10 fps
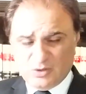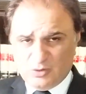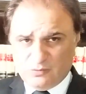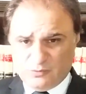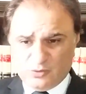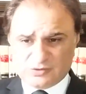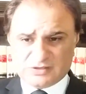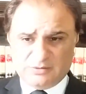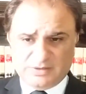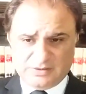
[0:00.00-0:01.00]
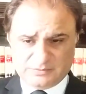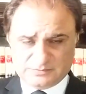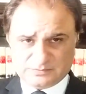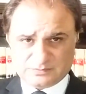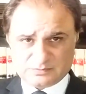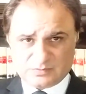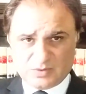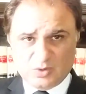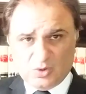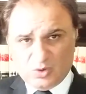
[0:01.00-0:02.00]
forthcoming,
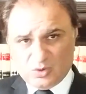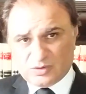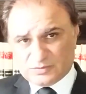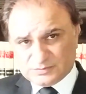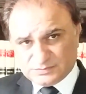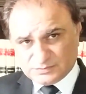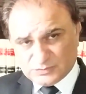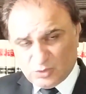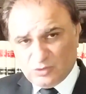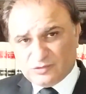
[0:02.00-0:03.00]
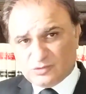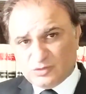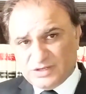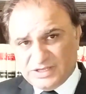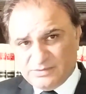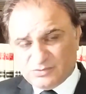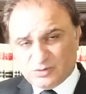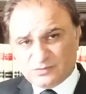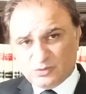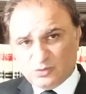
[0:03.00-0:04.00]
or also the names
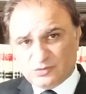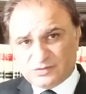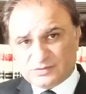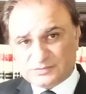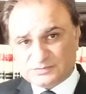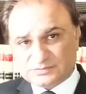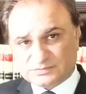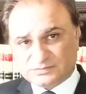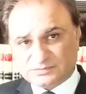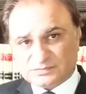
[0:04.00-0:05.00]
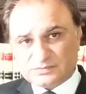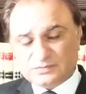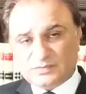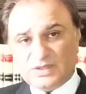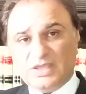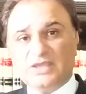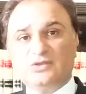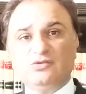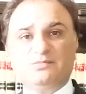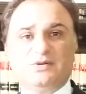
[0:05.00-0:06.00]
of those
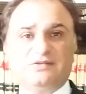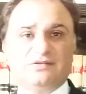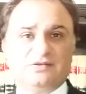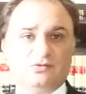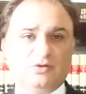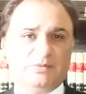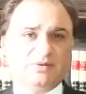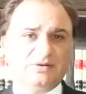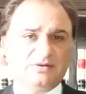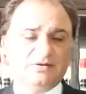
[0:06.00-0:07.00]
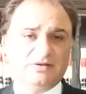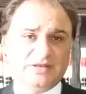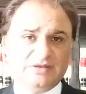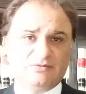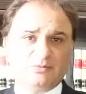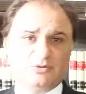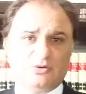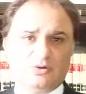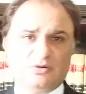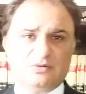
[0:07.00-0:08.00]
accused persons who have been running from the
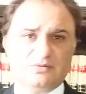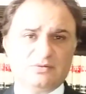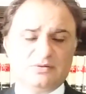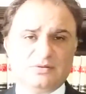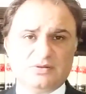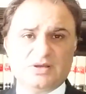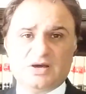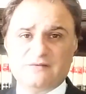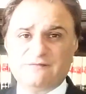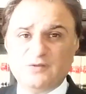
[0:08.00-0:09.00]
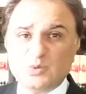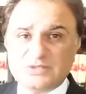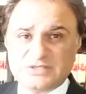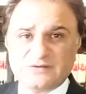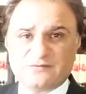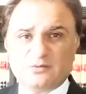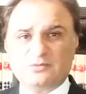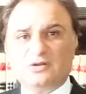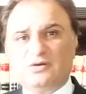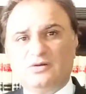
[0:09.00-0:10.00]
law, are fugitive from
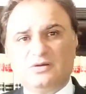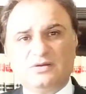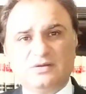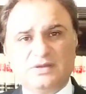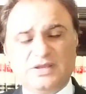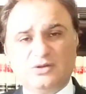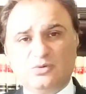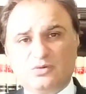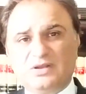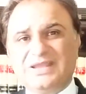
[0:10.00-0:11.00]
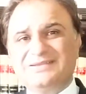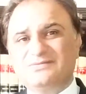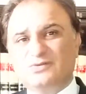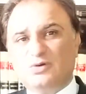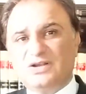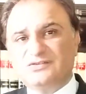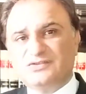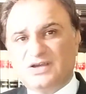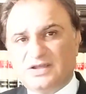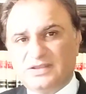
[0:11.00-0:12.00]
law, in local language called
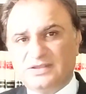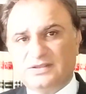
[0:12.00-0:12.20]
ishtihari.